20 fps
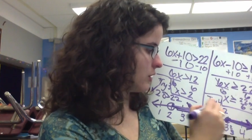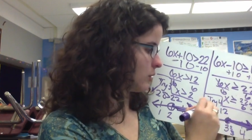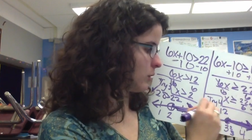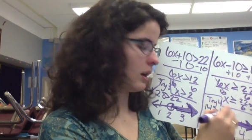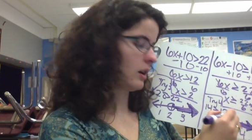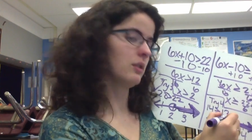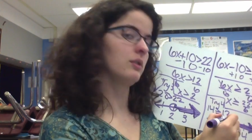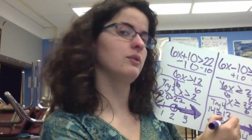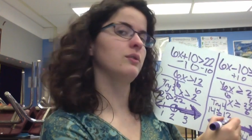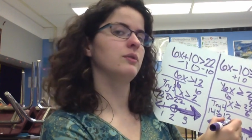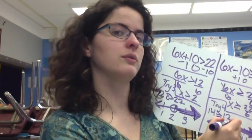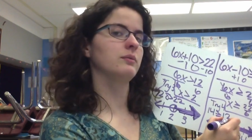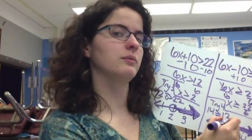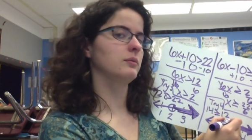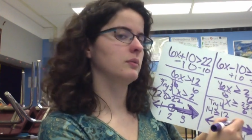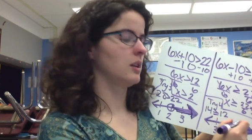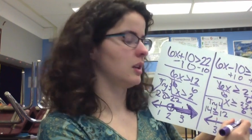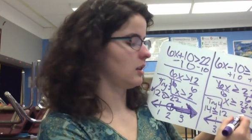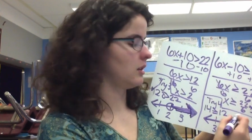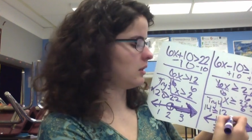12,
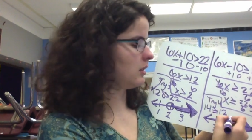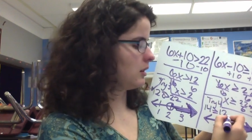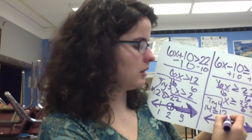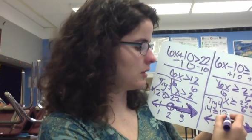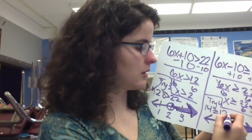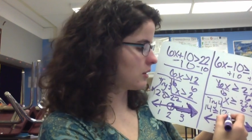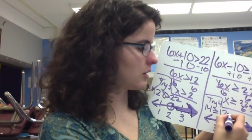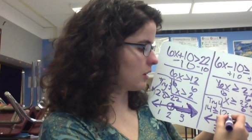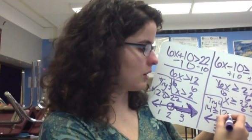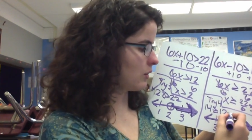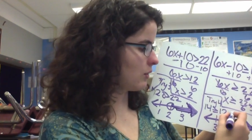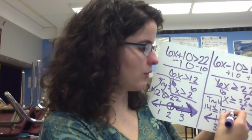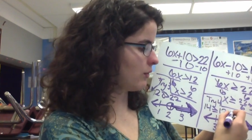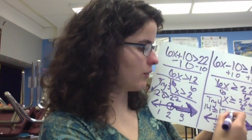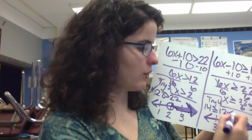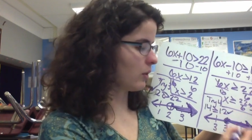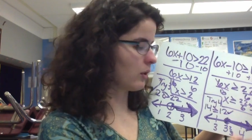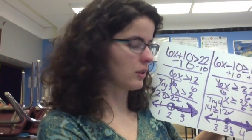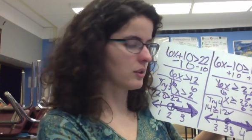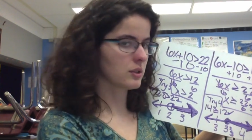so
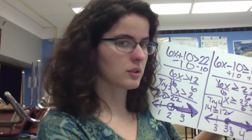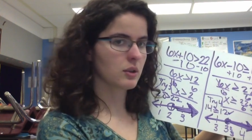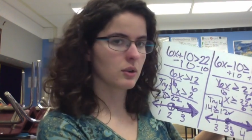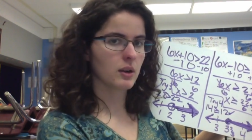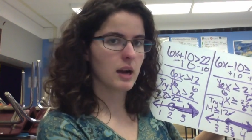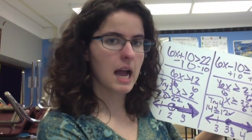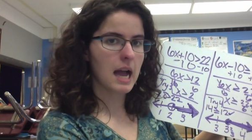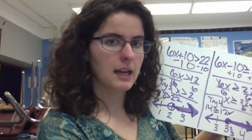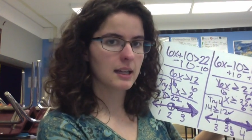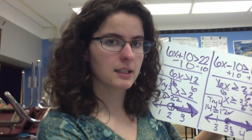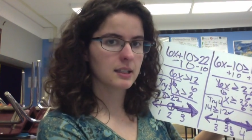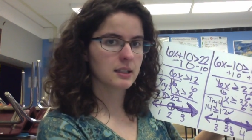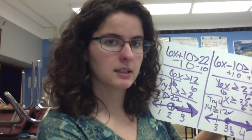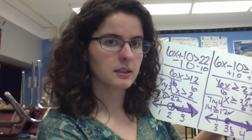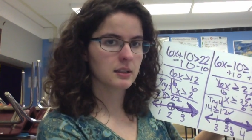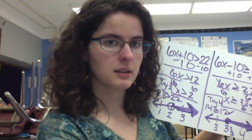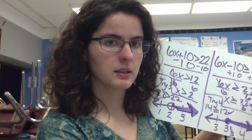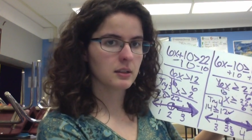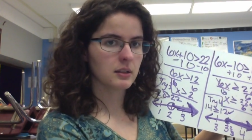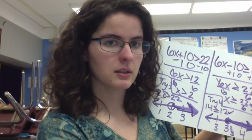4 is correct.
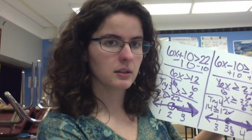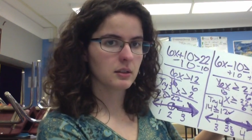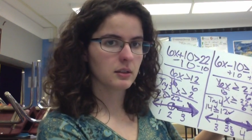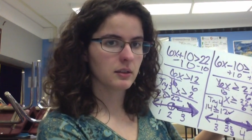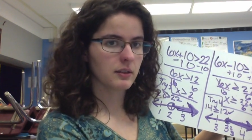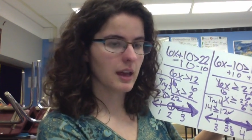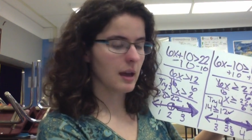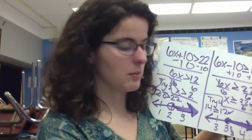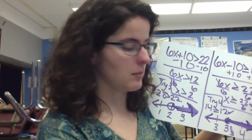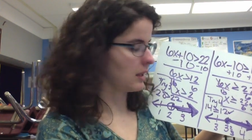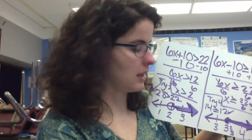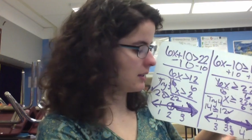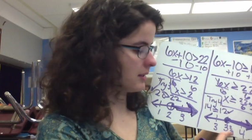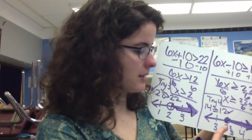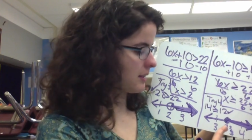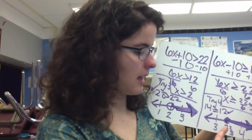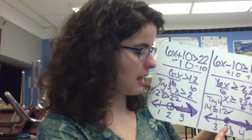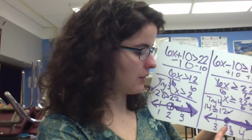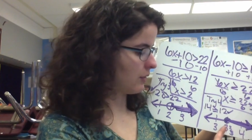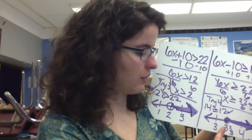That
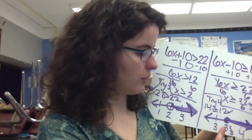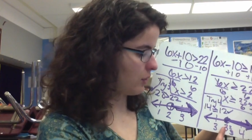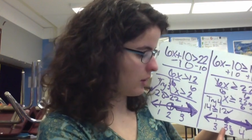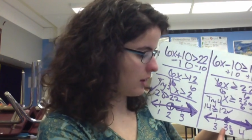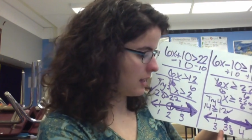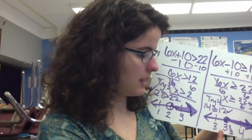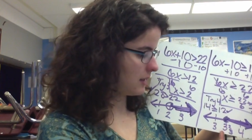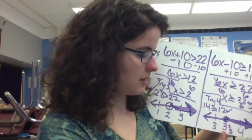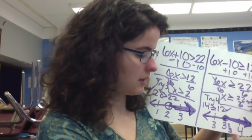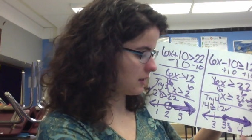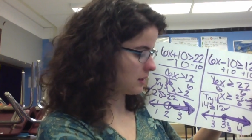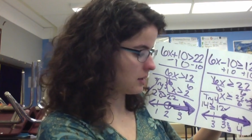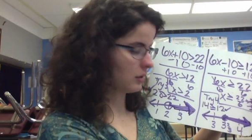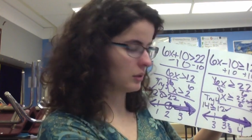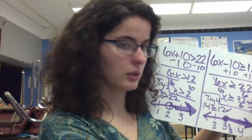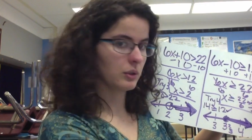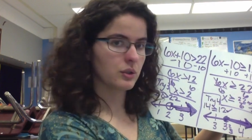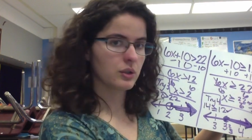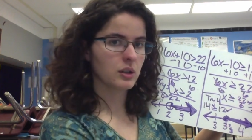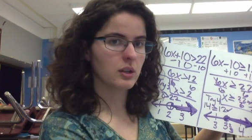means that 4 is a
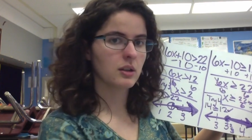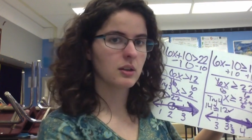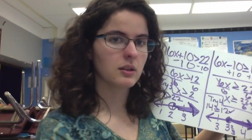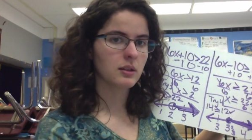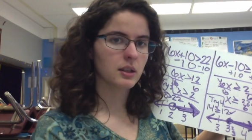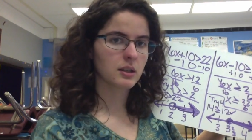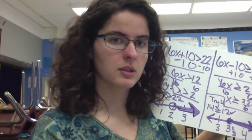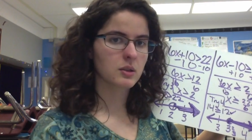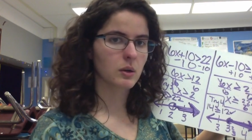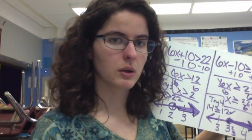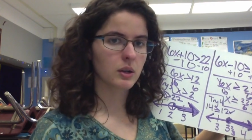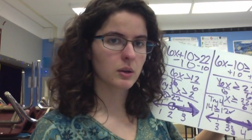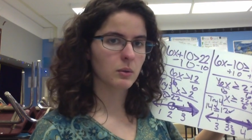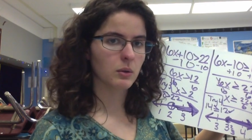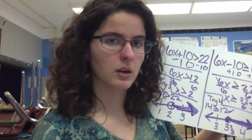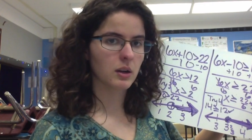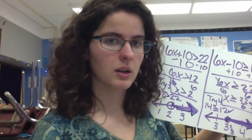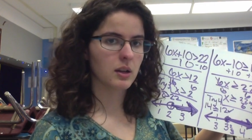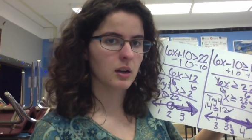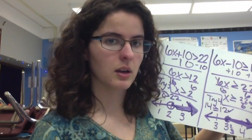solution that's going to
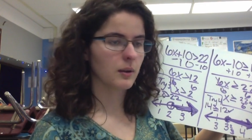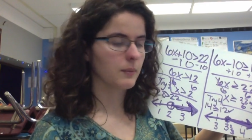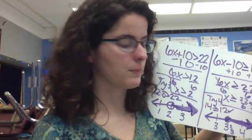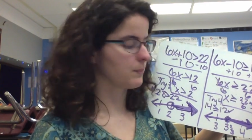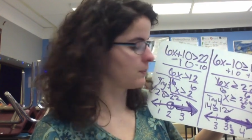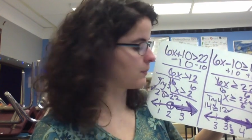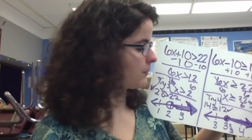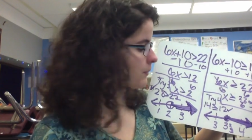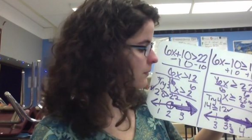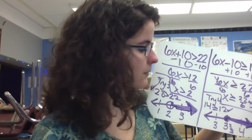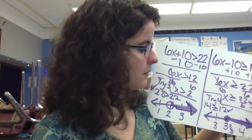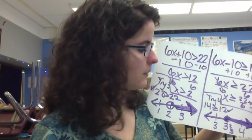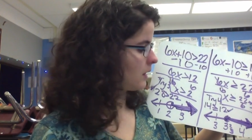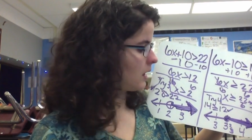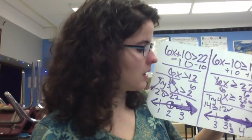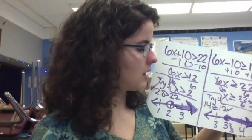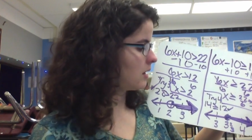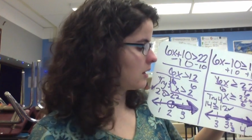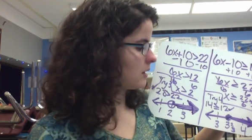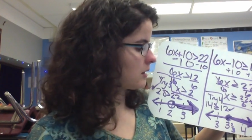work here.
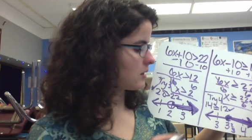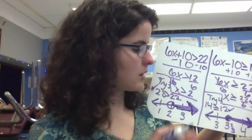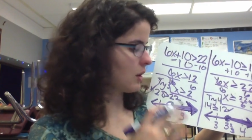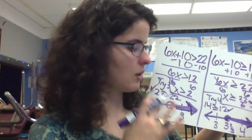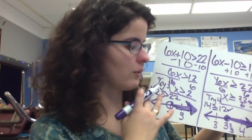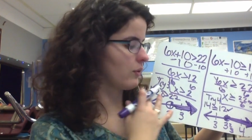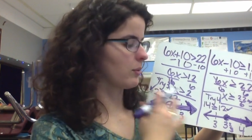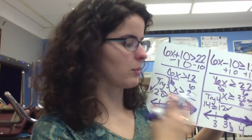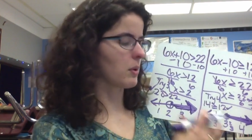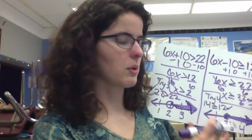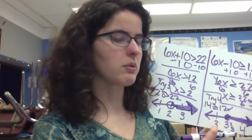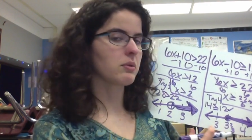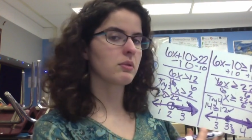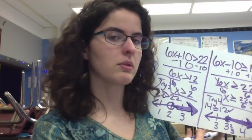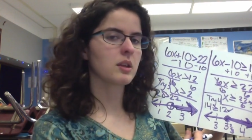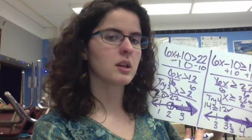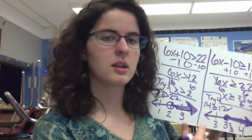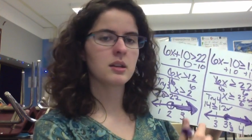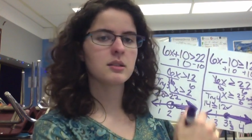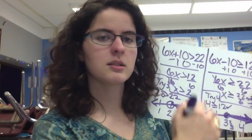So for both of
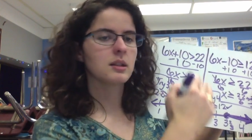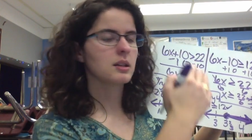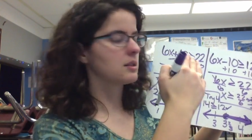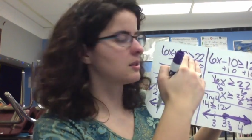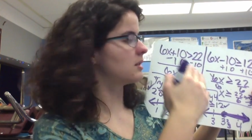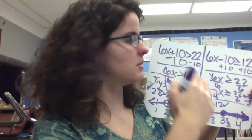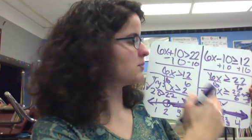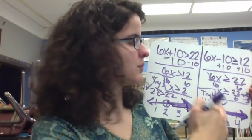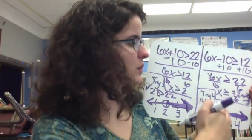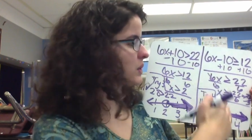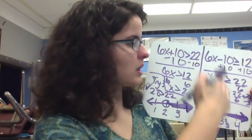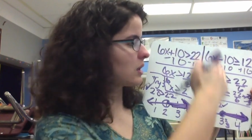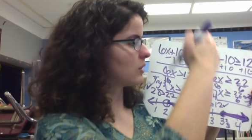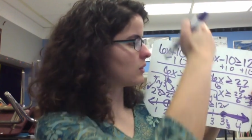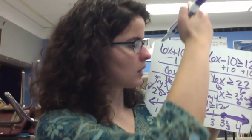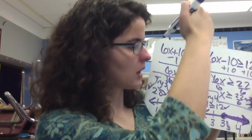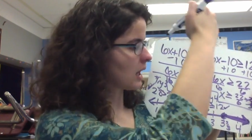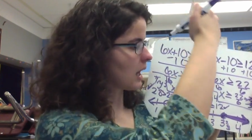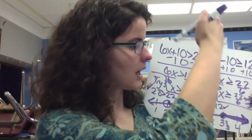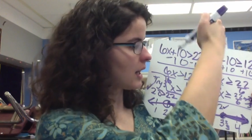these, it seems like you
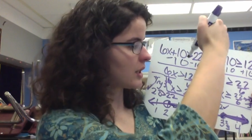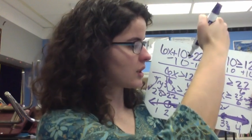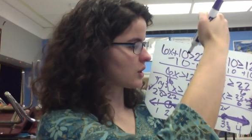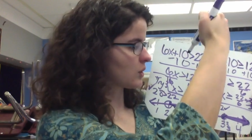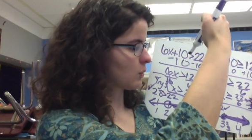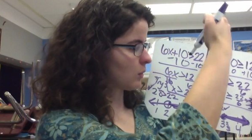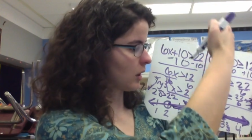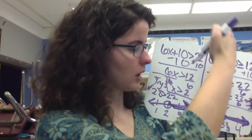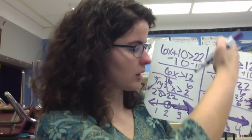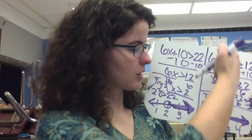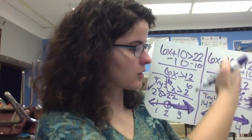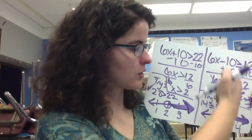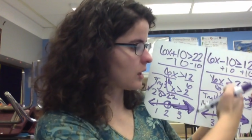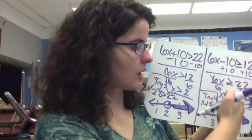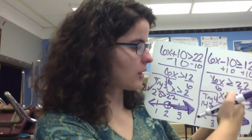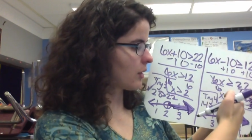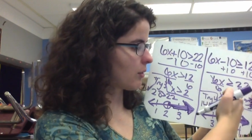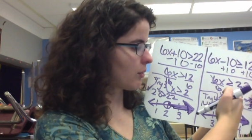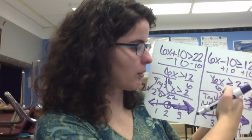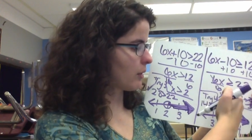can kind of just work
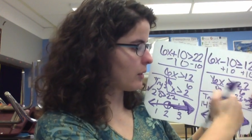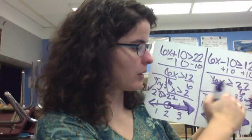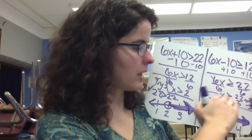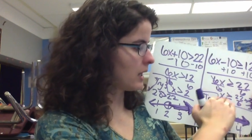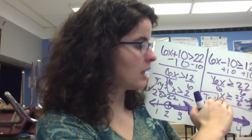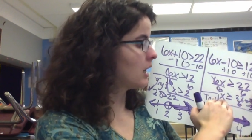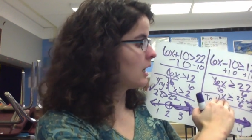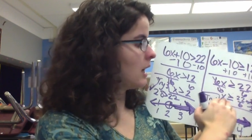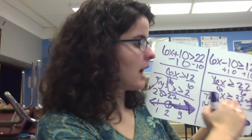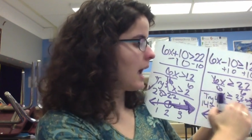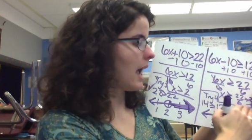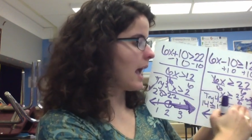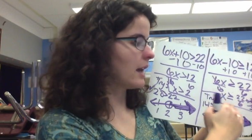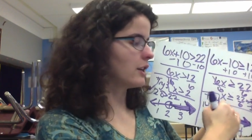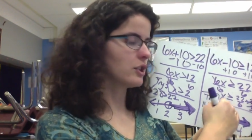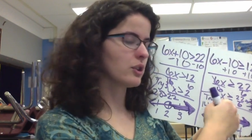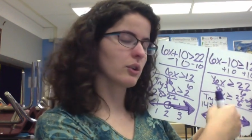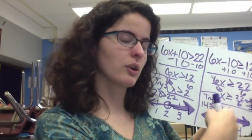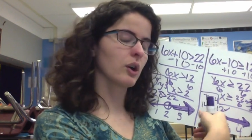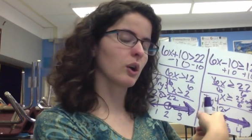straight through it,
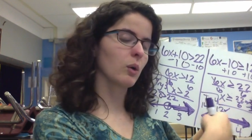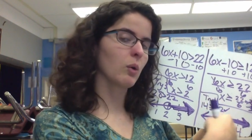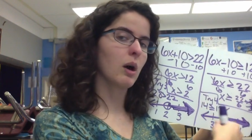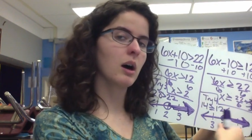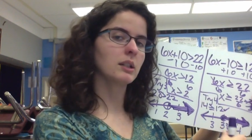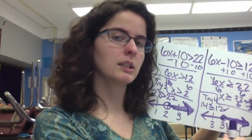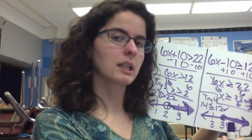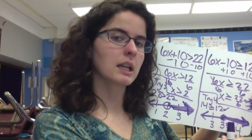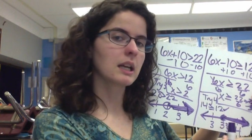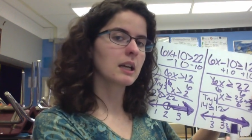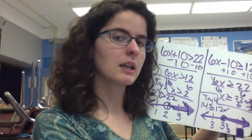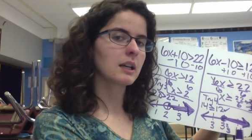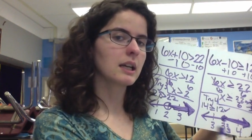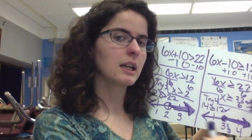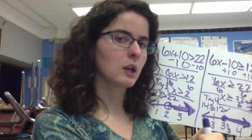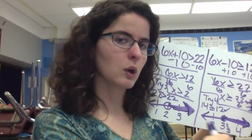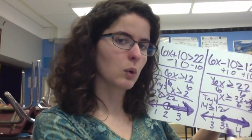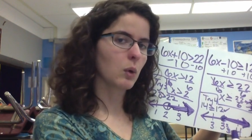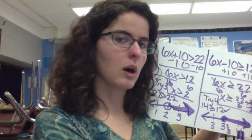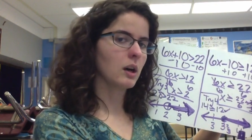and your
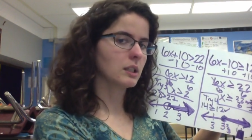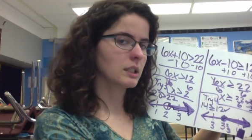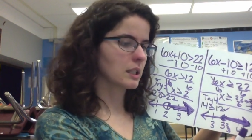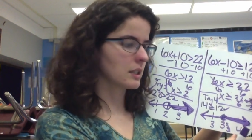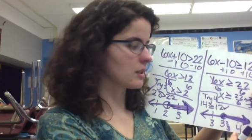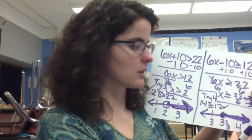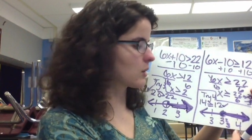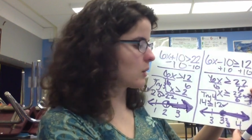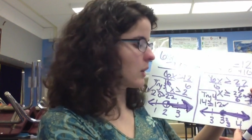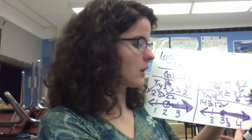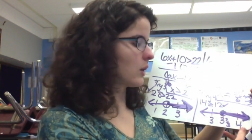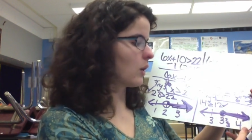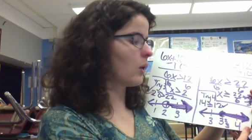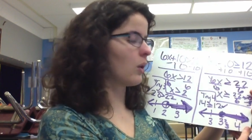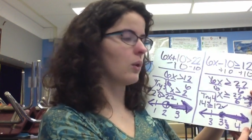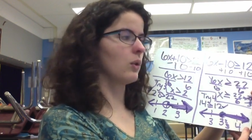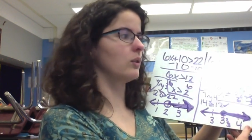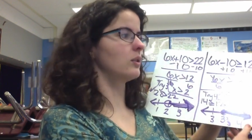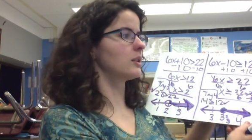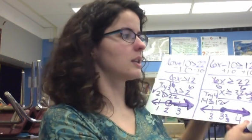inequality is going to
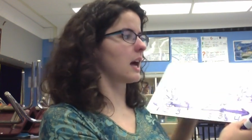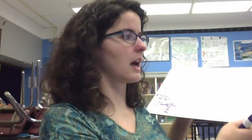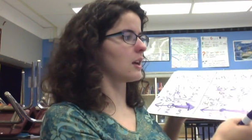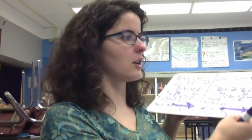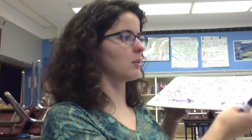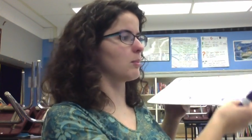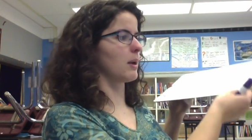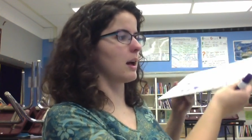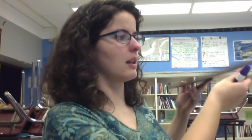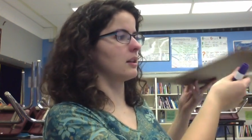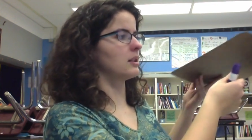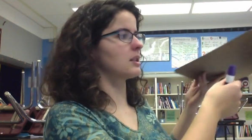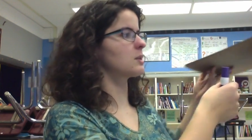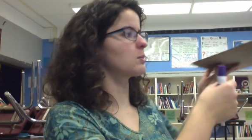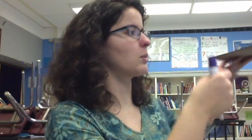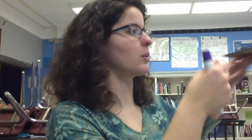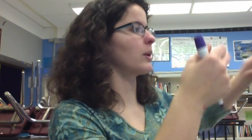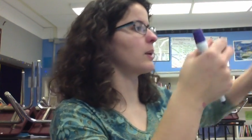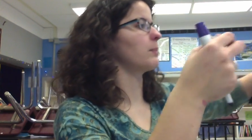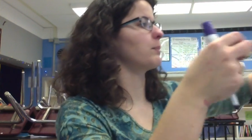hold at your balance
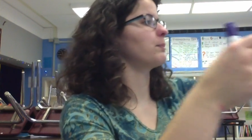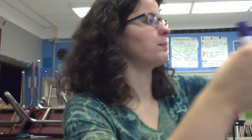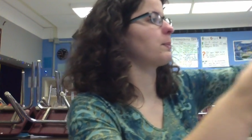point.